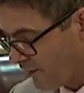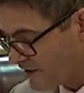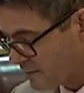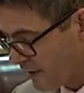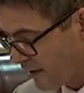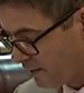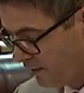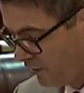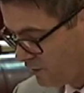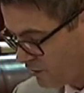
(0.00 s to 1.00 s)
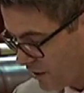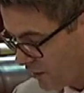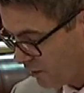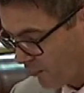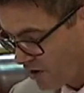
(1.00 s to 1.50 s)
are estimated to
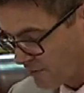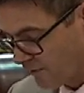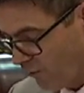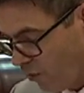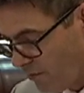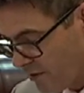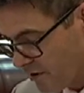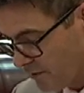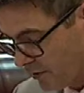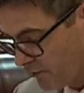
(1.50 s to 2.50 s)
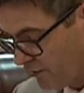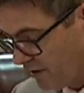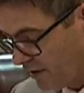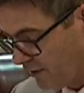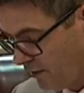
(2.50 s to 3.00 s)
total approximately 4 million military
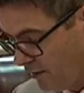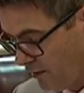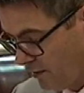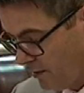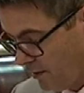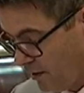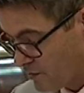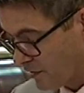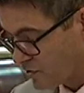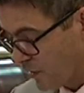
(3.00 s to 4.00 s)
dead, as well as